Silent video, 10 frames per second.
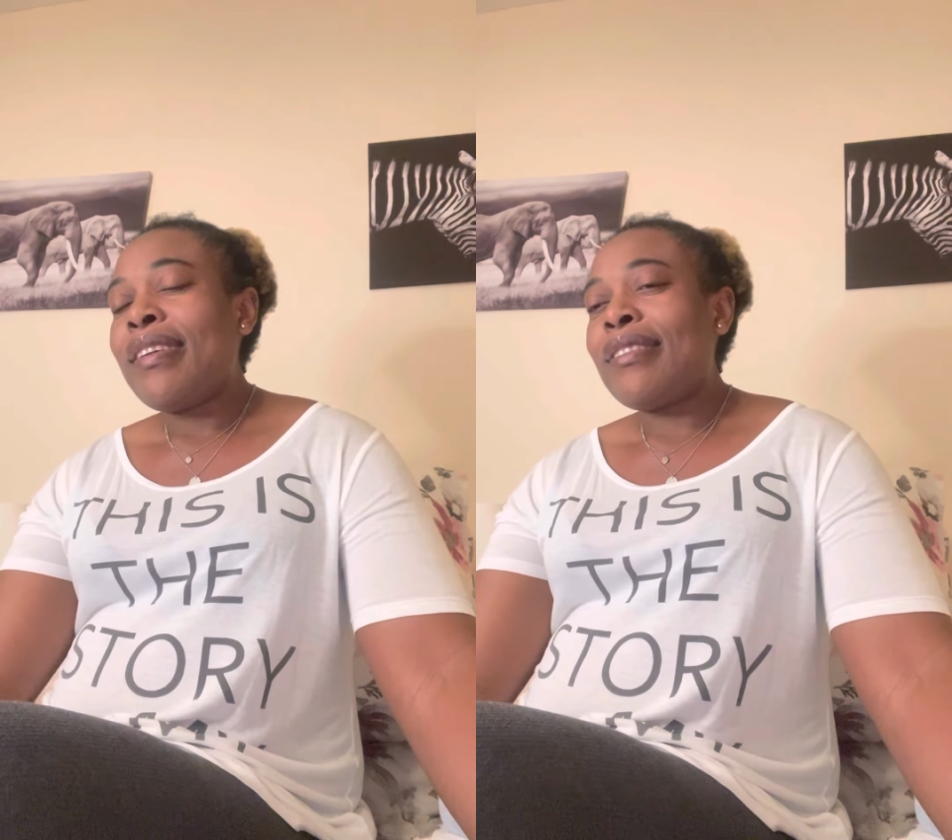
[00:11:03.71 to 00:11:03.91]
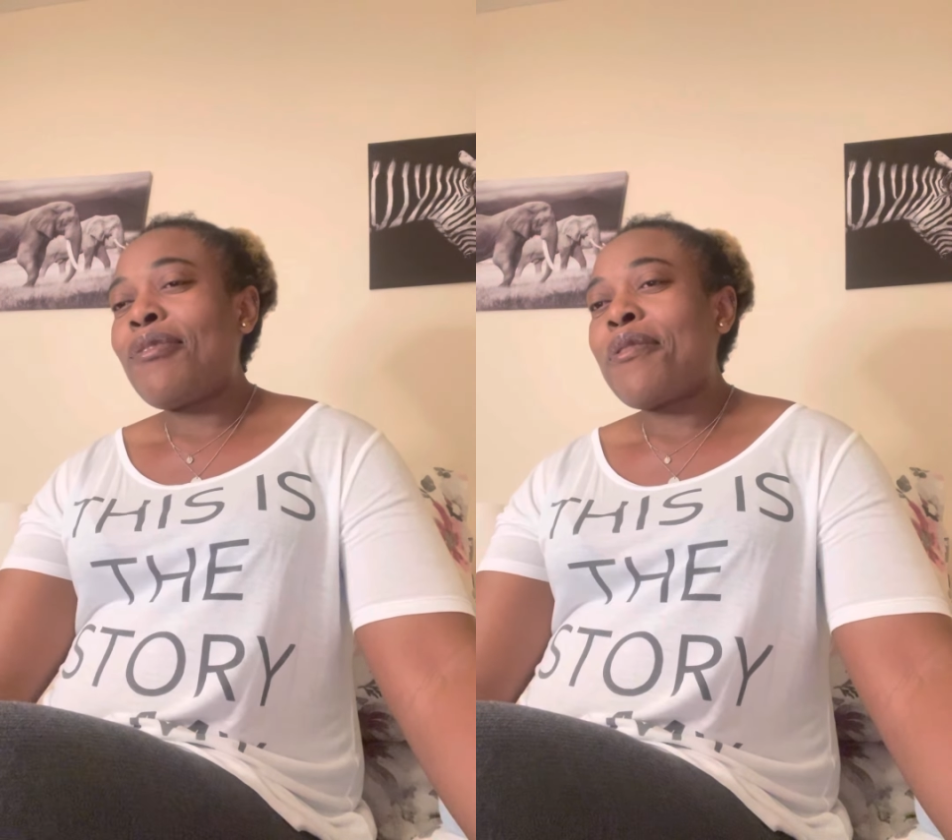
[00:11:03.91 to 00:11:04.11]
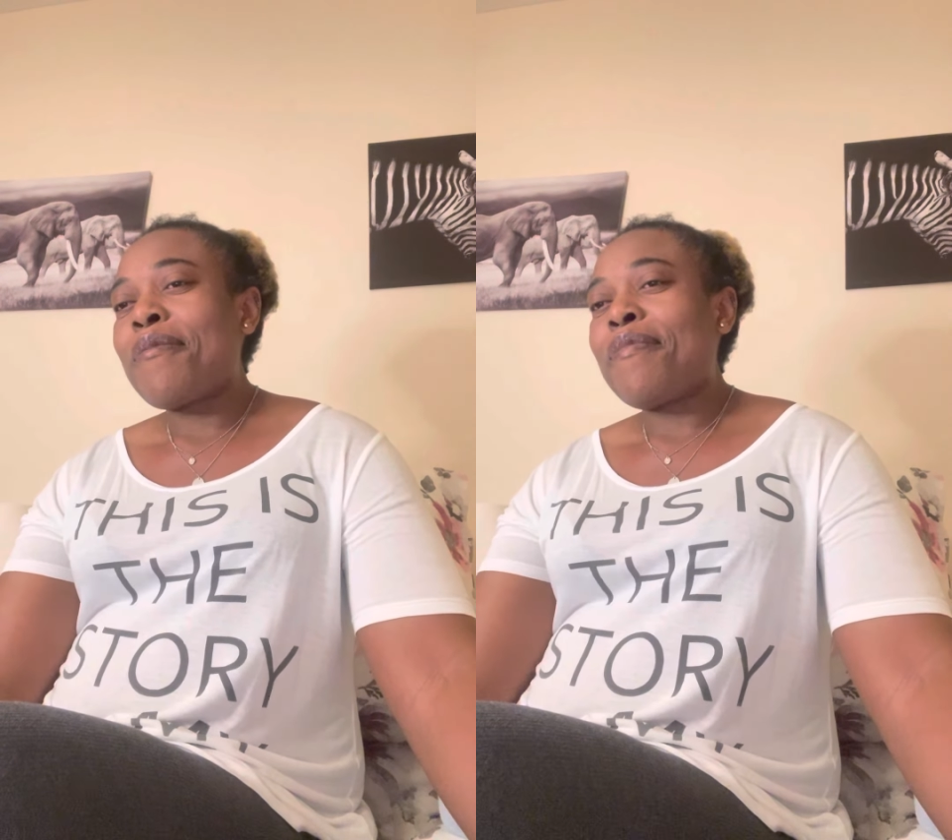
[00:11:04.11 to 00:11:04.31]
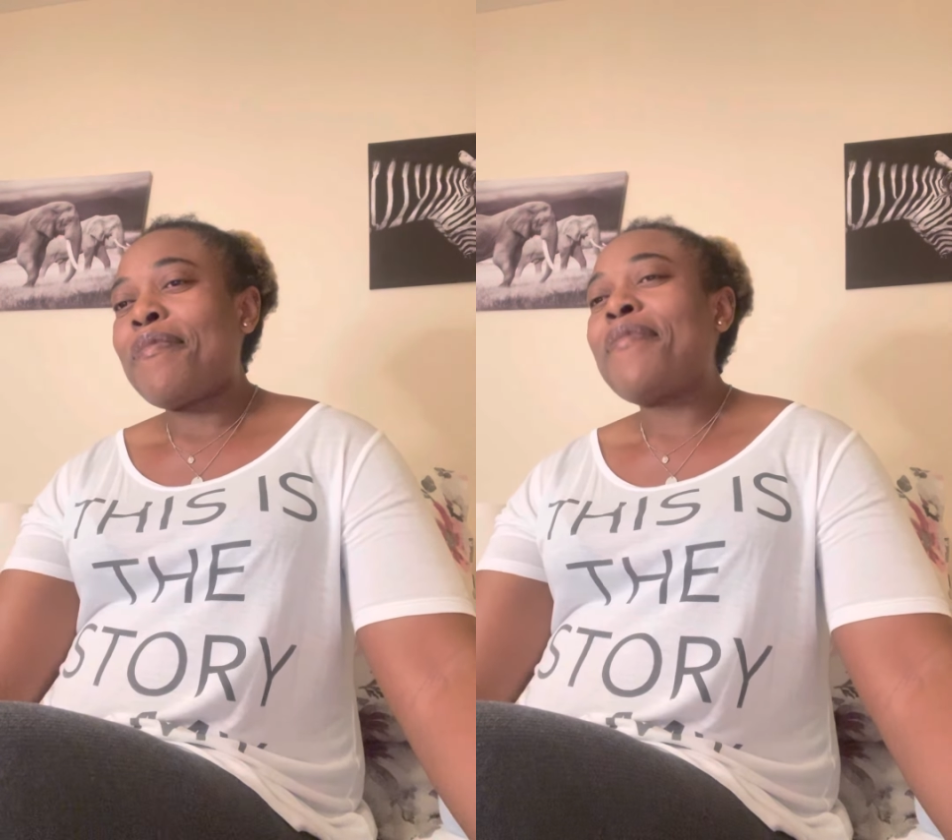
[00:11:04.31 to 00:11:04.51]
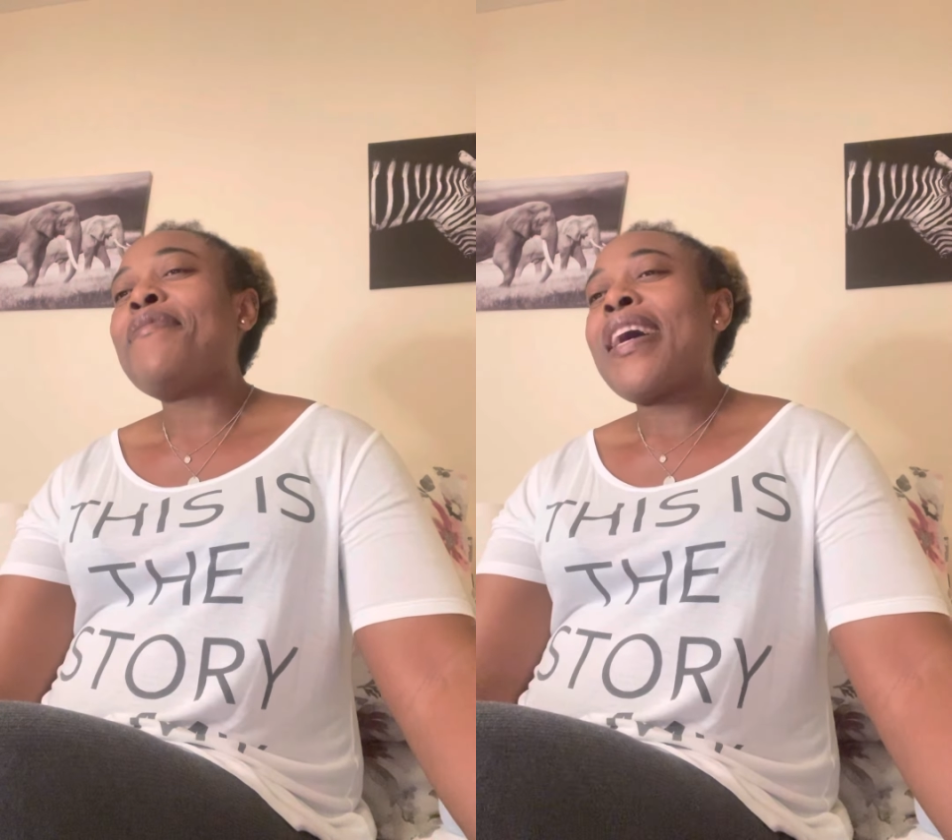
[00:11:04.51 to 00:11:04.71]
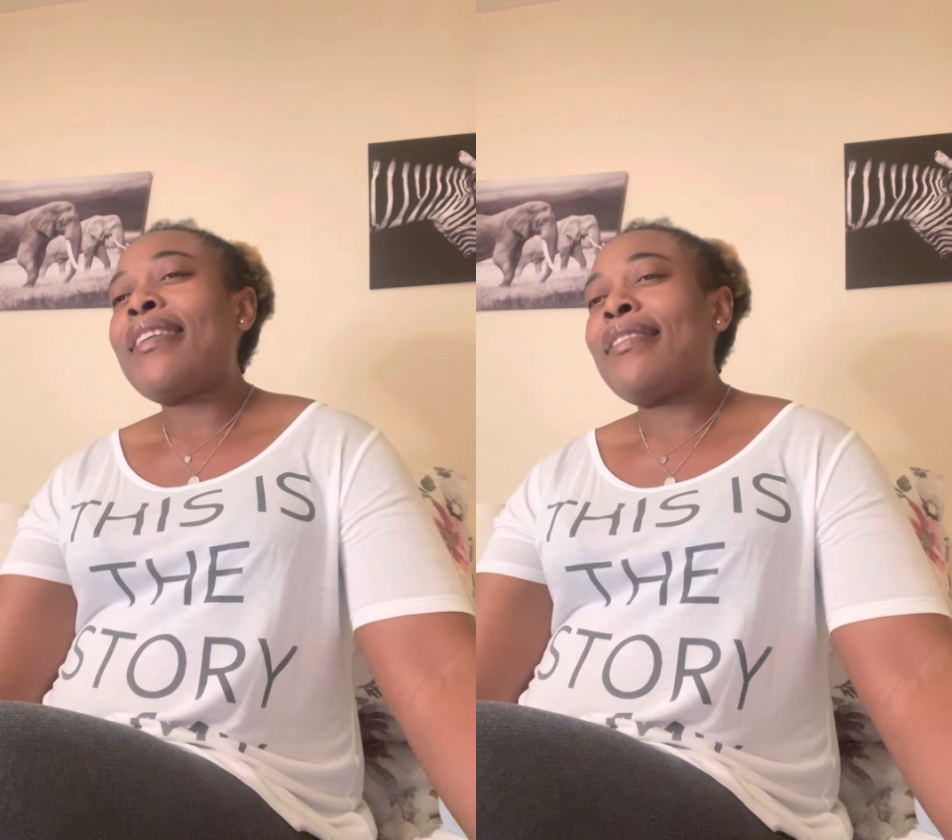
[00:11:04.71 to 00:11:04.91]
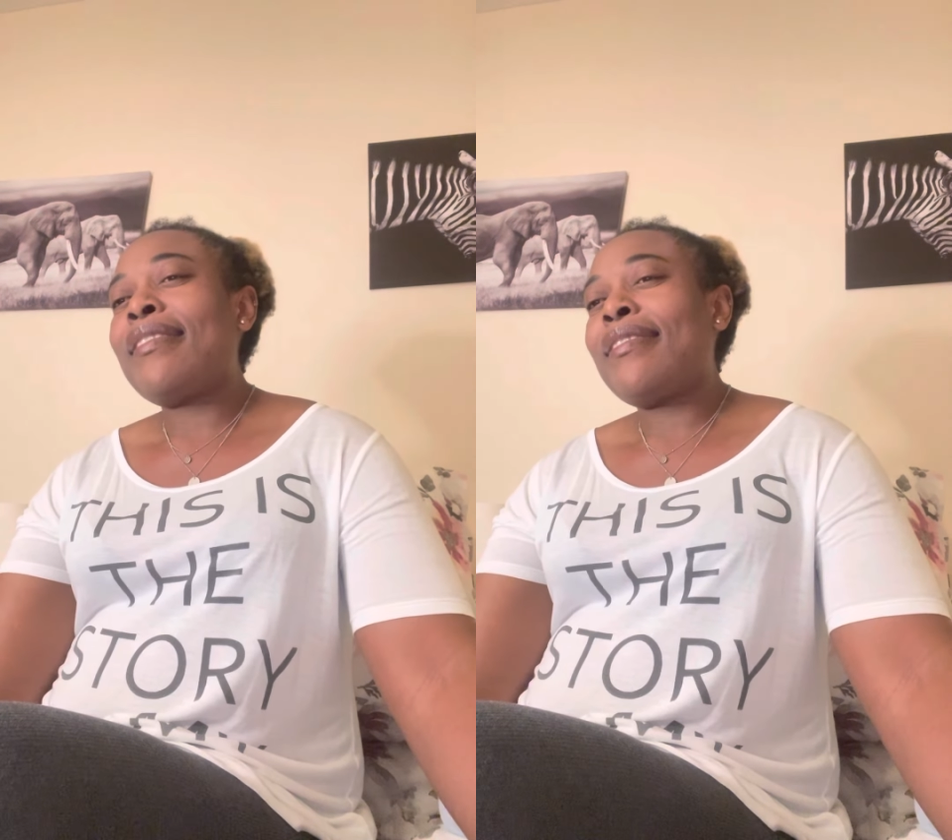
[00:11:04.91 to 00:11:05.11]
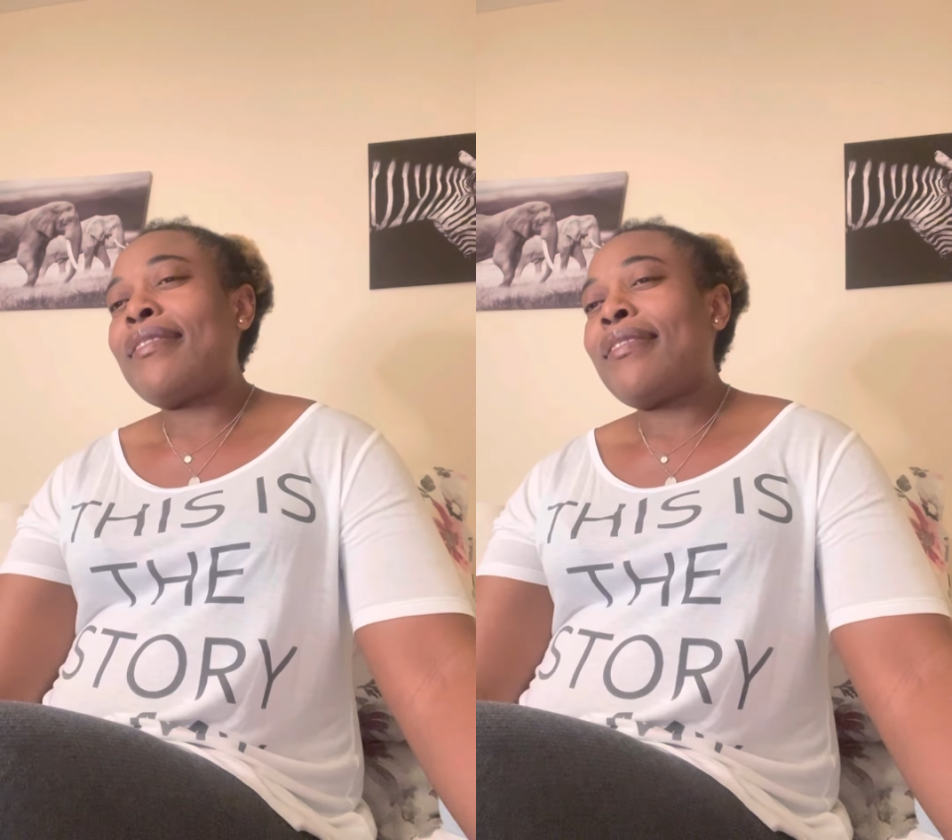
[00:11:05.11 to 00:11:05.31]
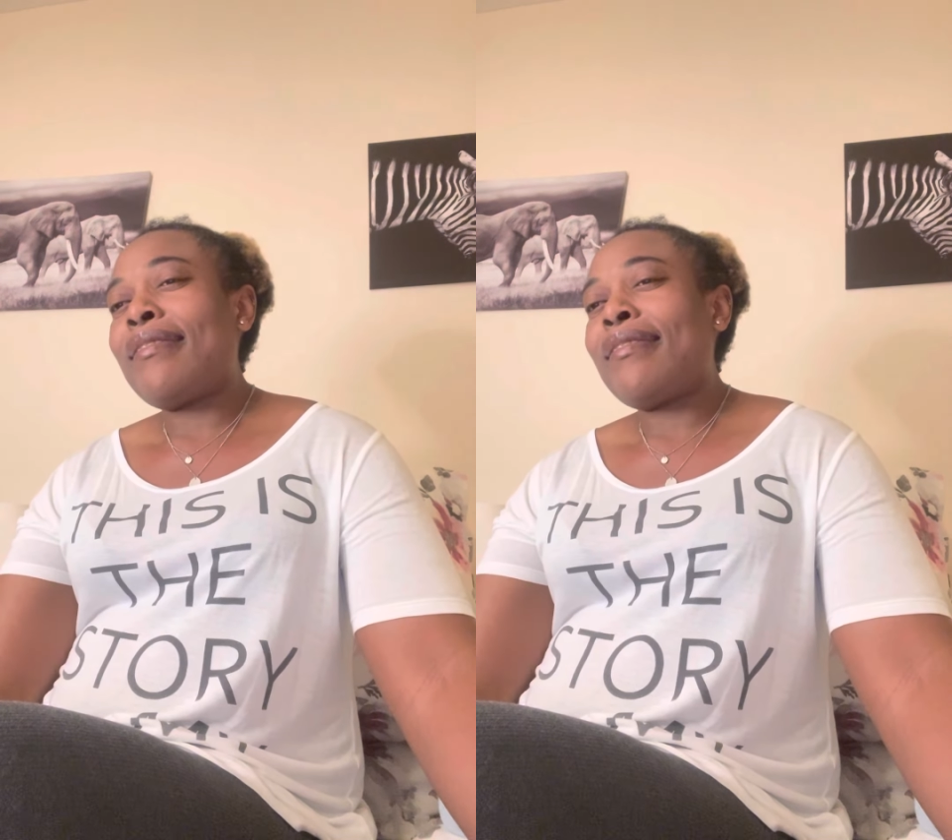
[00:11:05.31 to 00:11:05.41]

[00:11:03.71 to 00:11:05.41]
So that's